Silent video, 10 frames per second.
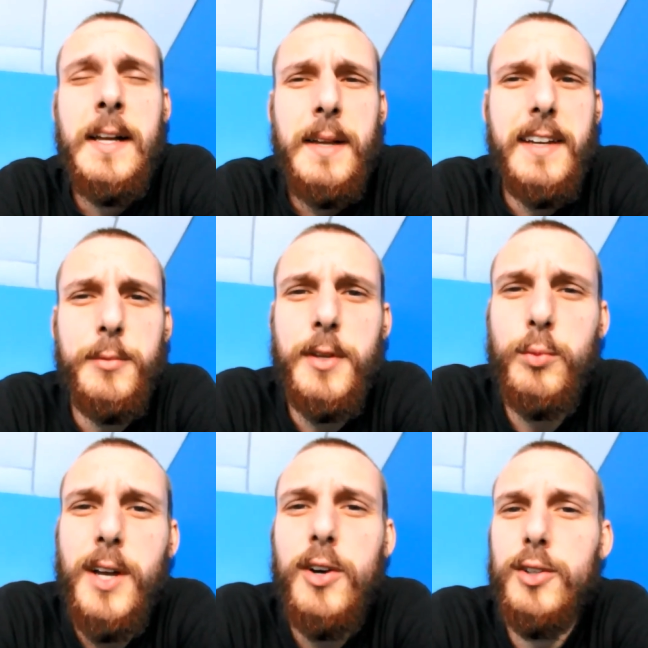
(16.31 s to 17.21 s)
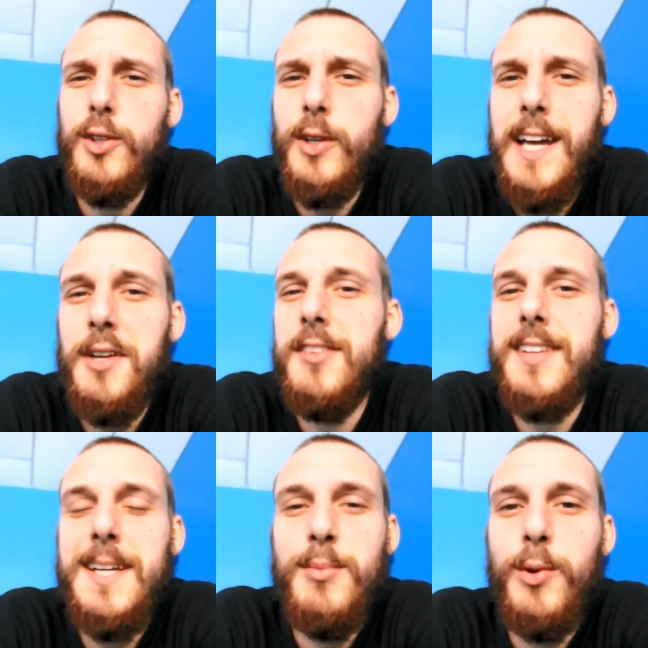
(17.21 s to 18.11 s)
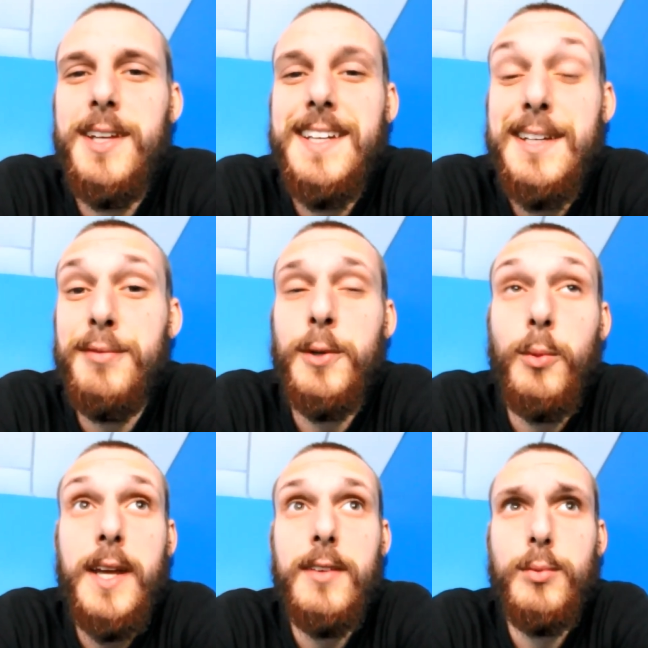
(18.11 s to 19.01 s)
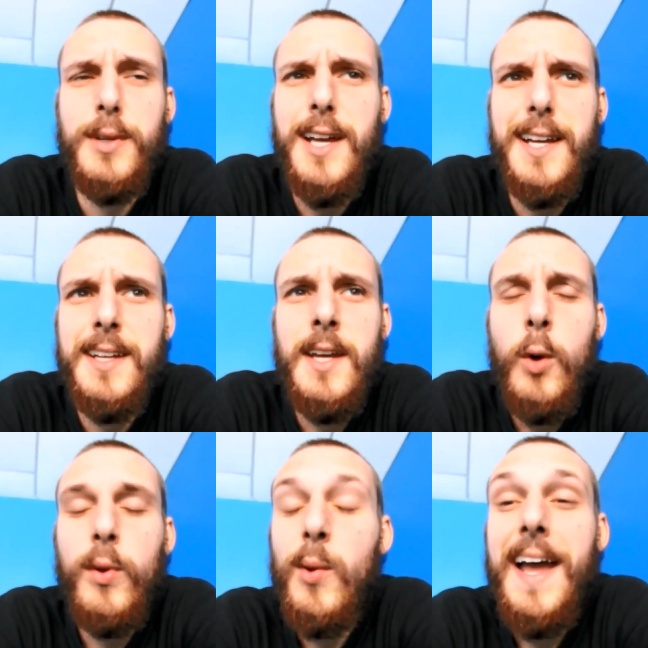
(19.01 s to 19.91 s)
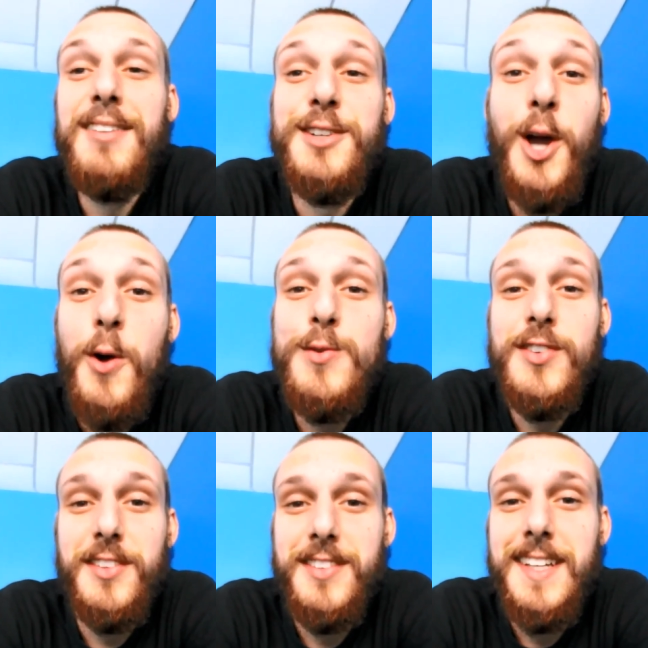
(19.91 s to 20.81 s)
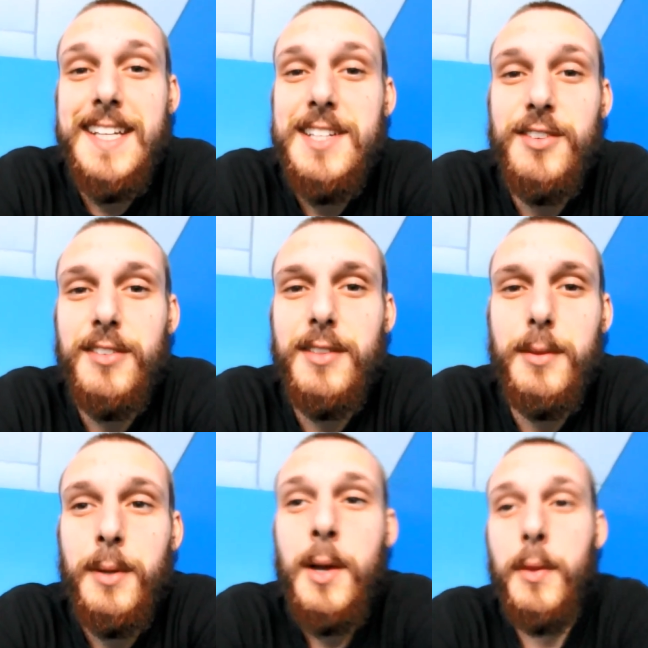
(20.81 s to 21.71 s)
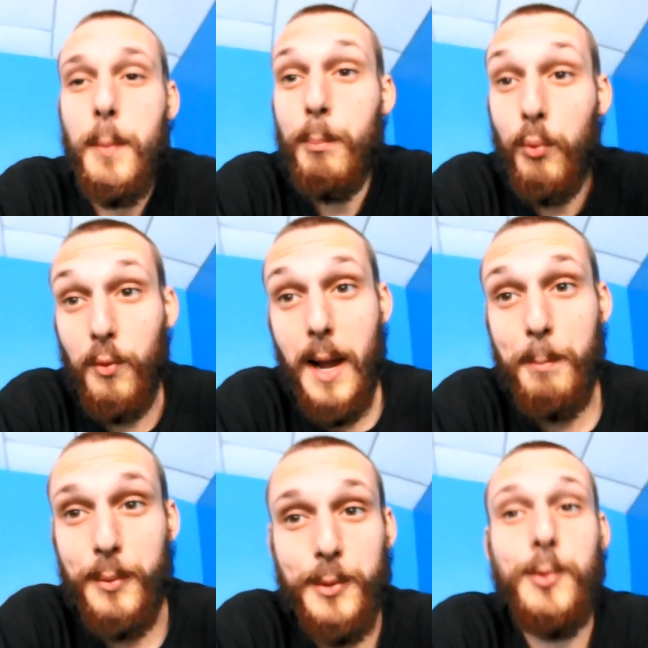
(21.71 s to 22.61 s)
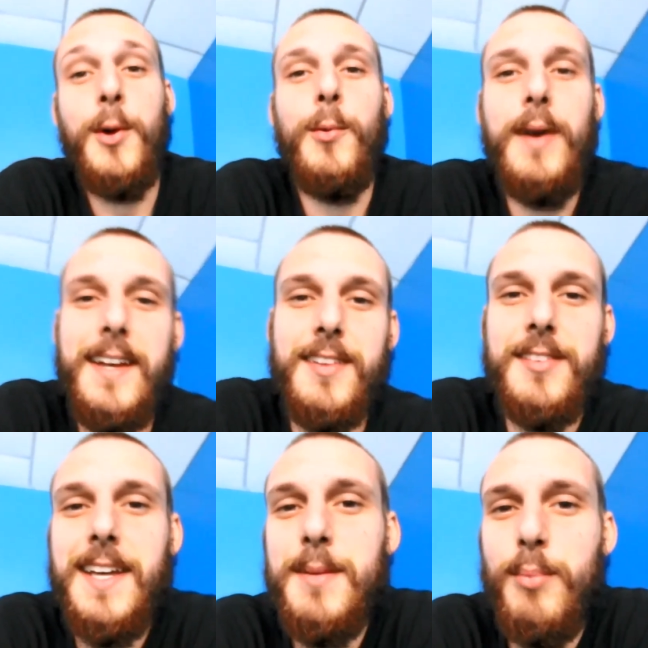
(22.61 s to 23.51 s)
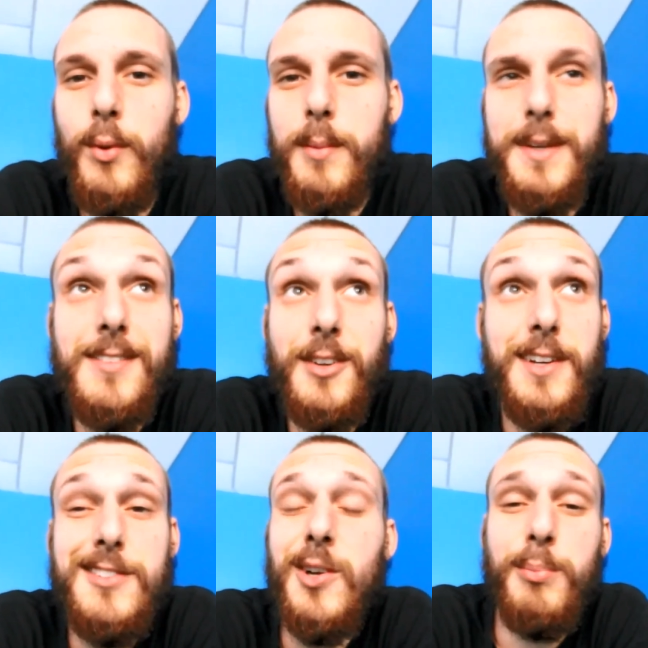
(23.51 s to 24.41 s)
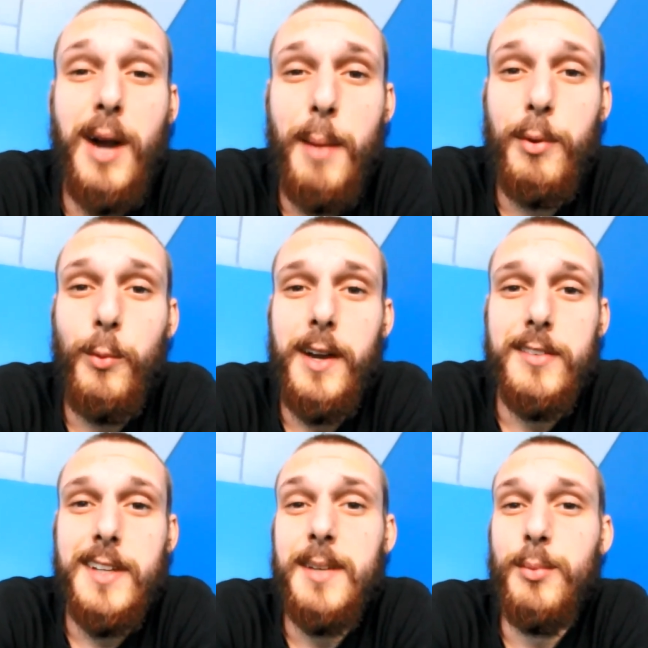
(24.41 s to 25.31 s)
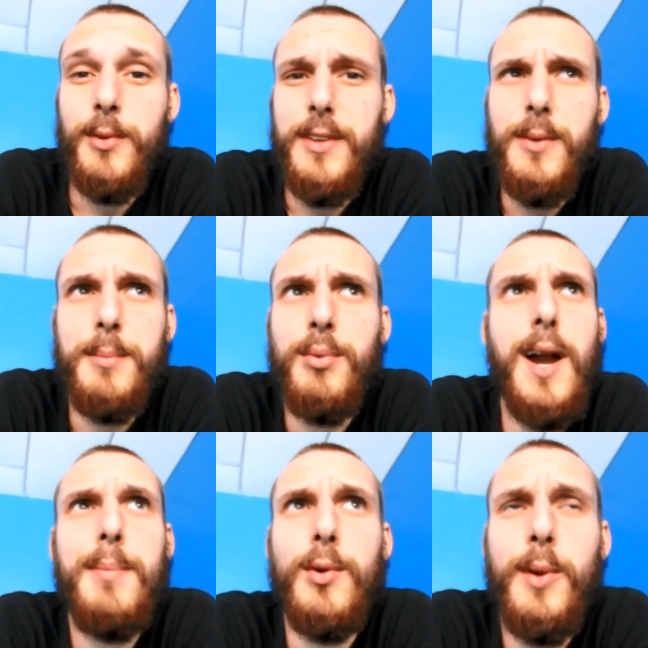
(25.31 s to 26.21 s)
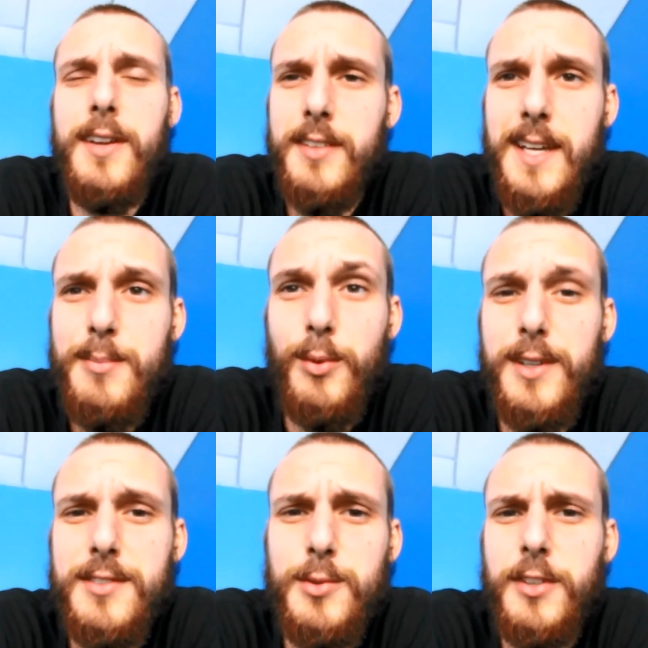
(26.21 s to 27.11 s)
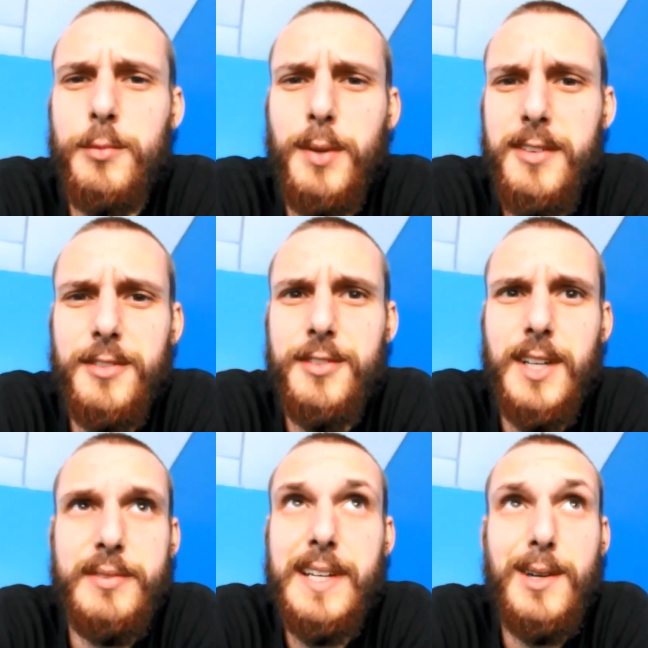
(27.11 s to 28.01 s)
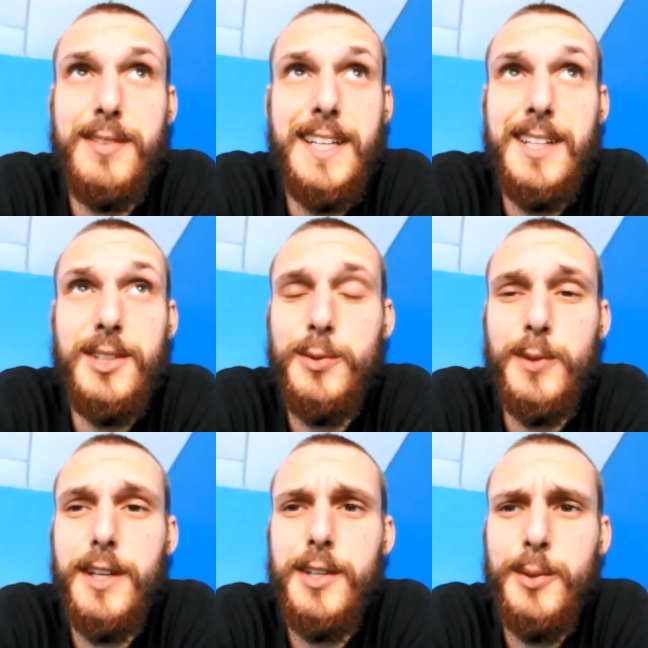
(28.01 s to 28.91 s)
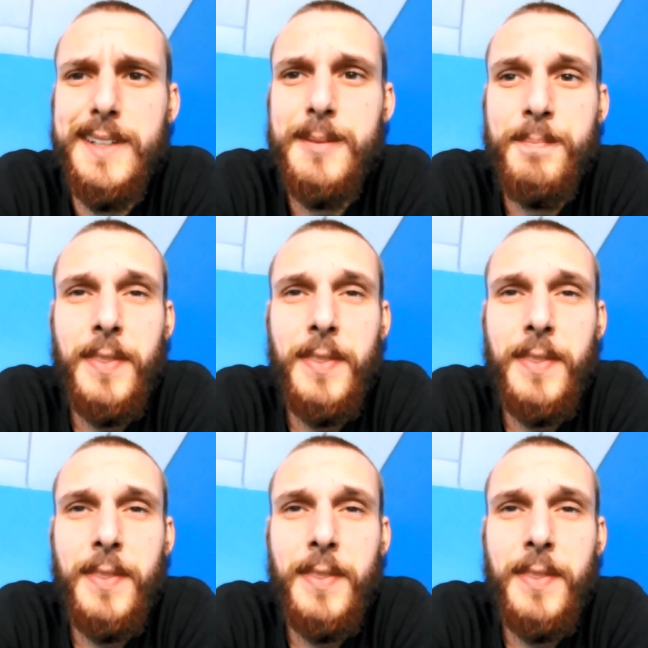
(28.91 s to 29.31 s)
And it's because we all learn how to skateboard in different ways. We don't have coaches to teach us the proper way to skateboard, because there is no proper way to skateboard. The only proper way to skateboard is to express yourself however the hell you want to do it.